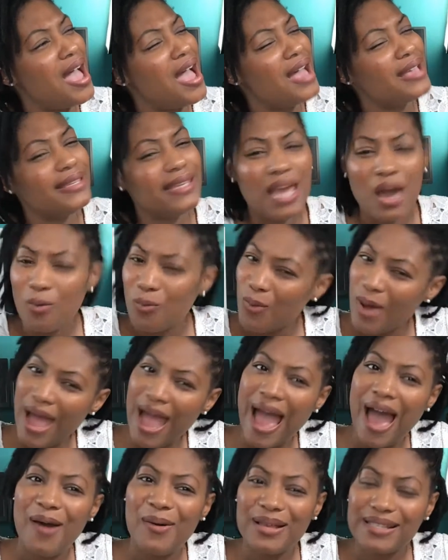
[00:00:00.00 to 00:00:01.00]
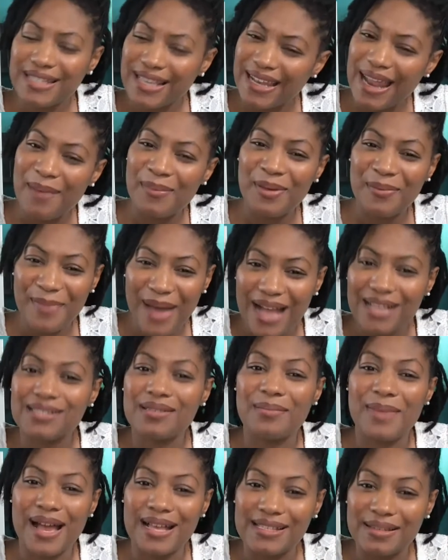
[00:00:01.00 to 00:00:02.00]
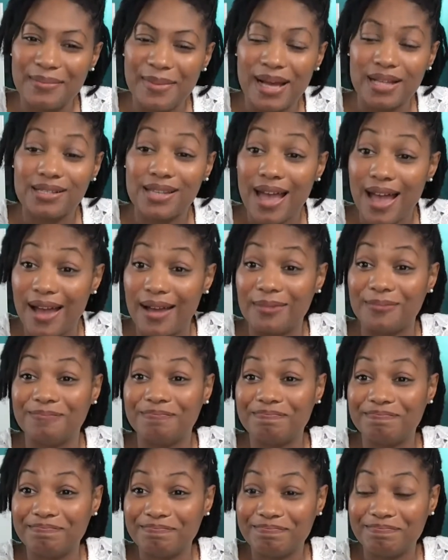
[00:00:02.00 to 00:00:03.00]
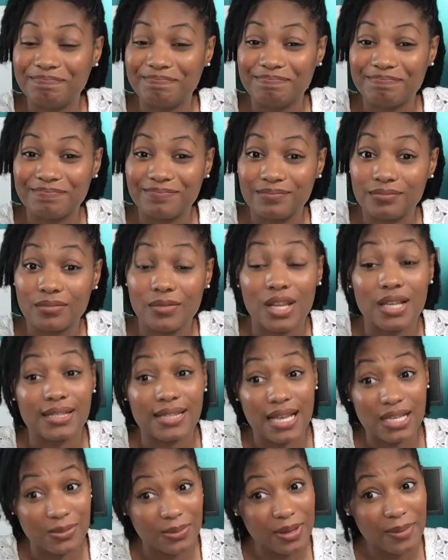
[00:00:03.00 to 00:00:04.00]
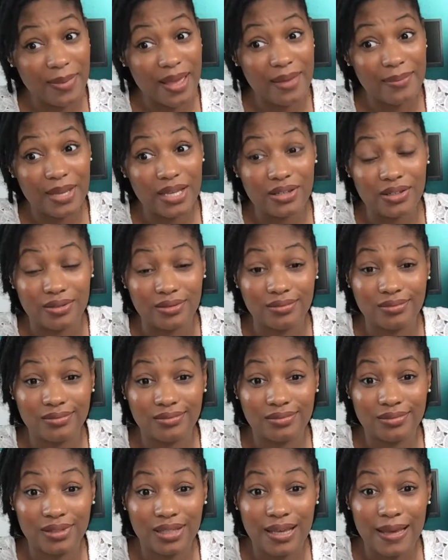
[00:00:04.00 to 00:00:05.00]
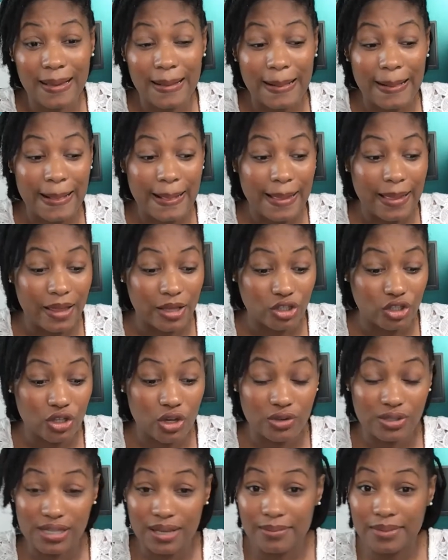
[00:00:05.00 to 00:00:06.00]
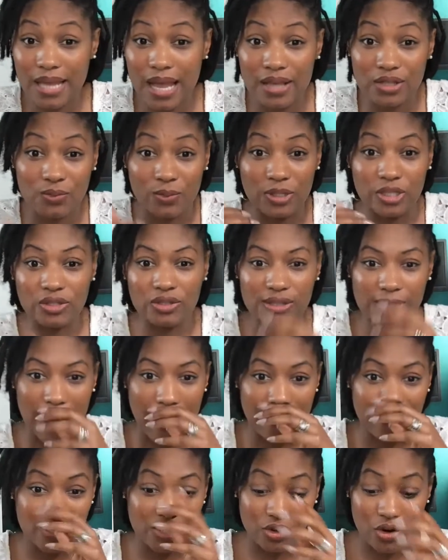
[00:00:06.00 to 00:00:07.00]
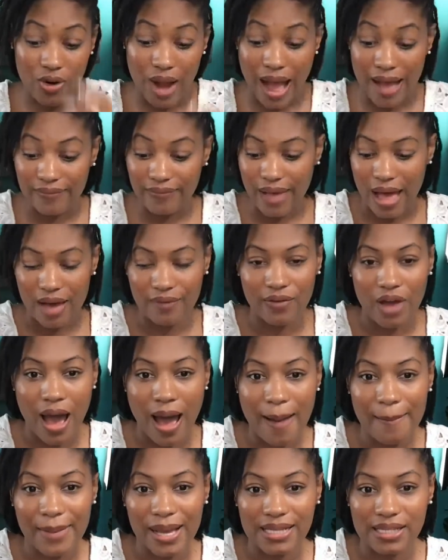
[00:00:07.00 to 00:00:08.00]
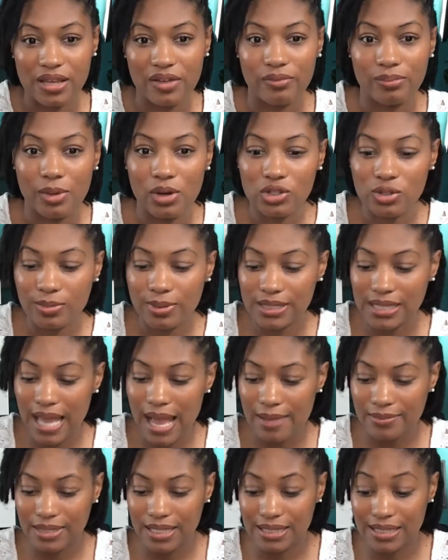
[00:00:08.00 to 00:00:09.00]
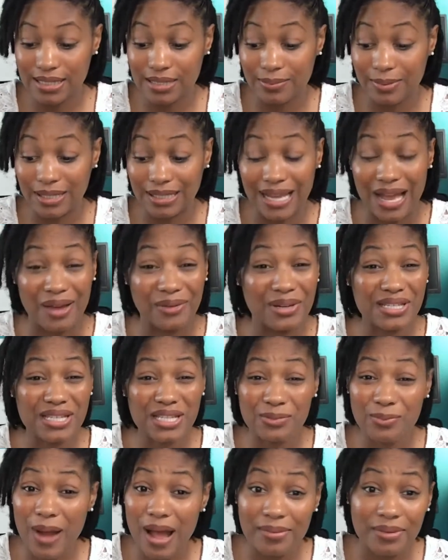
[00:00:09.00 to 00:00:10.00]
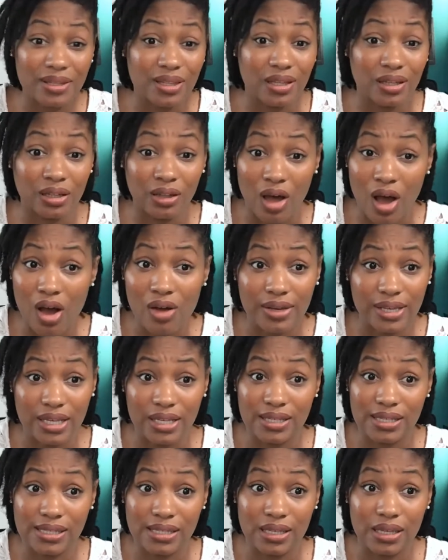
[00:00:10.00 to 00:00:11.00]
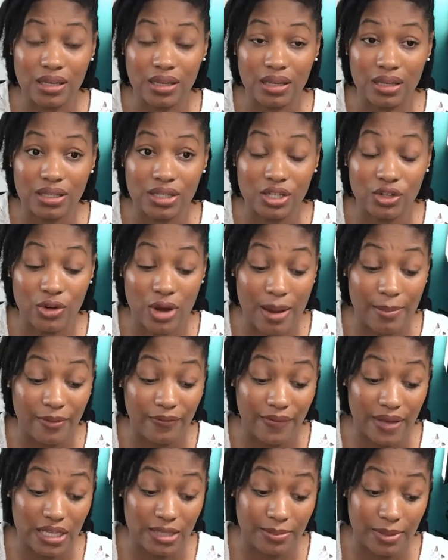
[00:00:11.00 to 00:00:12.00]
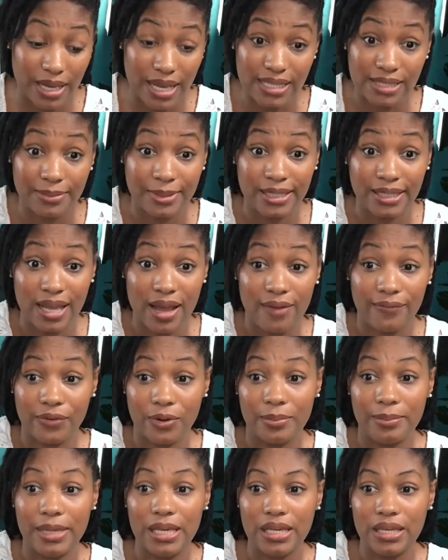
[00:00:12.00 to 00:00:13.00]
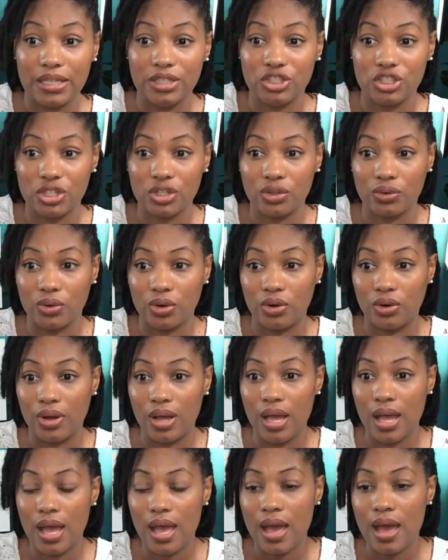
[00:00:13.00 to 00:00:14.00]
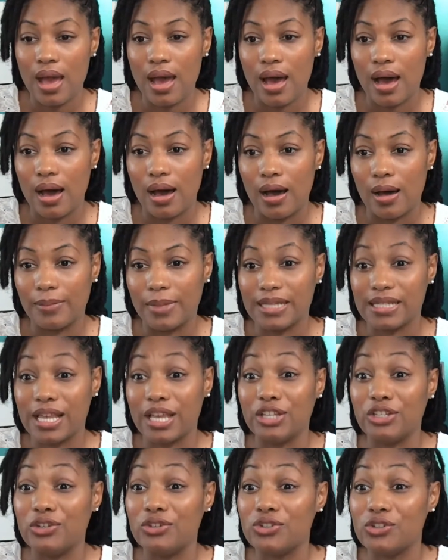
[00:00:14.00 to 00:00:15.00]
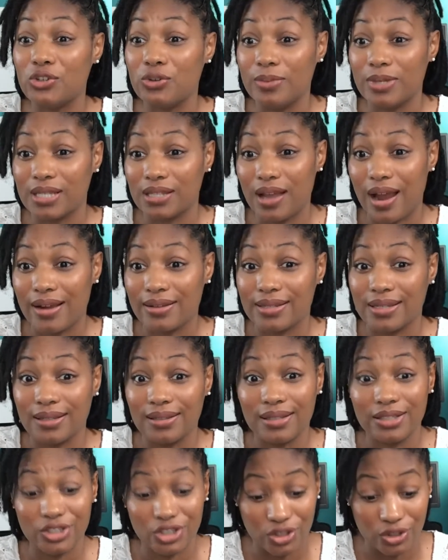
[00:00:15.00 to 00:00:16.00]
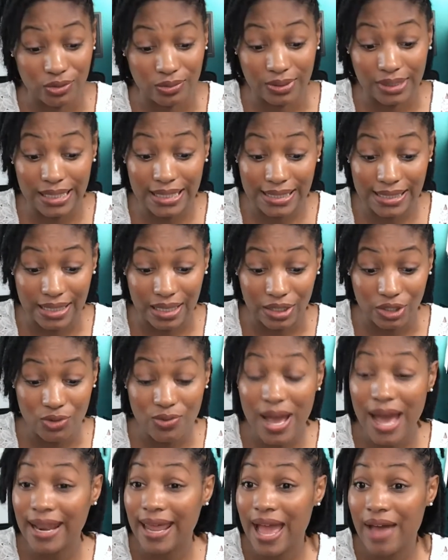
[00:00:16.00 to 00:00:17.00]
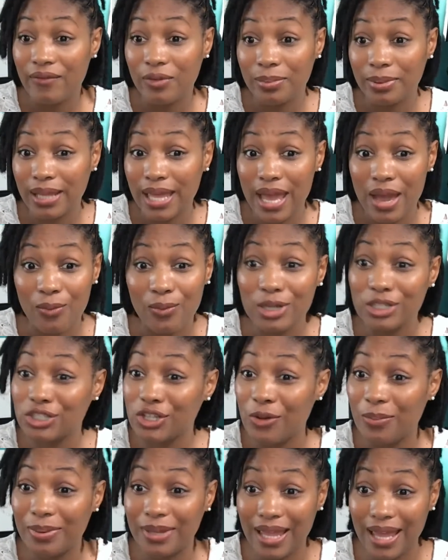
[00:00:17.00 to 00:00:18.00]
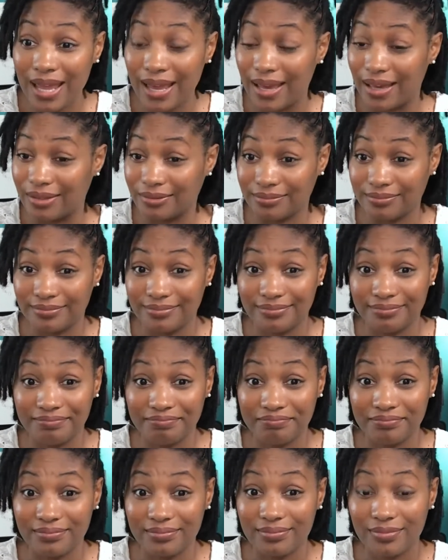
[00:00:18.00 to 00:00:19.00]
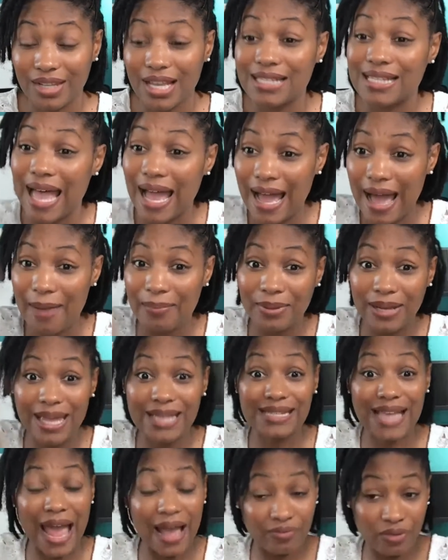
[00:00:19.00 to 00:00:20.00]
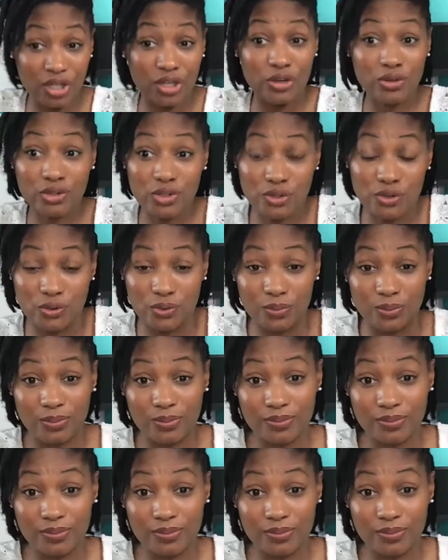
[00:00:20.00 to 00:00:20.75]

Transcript: yeah, how else could I be maximizing my time? Because that's what it made me do. Sometimes when you stop and scroll, I've caught myself multiple times since it's been down. is probably the longest Instagram and Facebook has been down for me in general. They say YouTube is starting to glitch too. Listen, you got to have a plan. What's your plan? Because I got plans after YouTube.